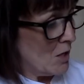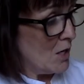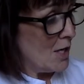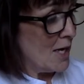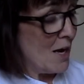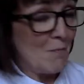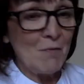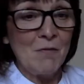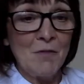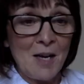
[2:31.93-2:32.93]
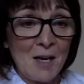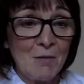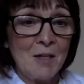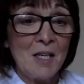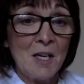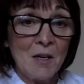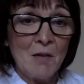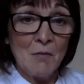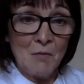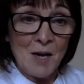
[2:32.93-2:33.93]
I am very,
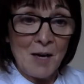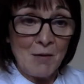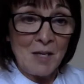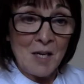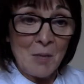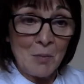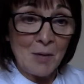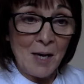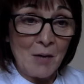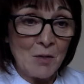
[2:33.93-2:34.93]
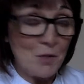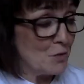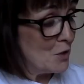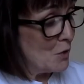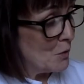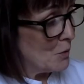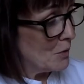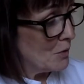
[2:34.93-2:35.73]
very proud of you.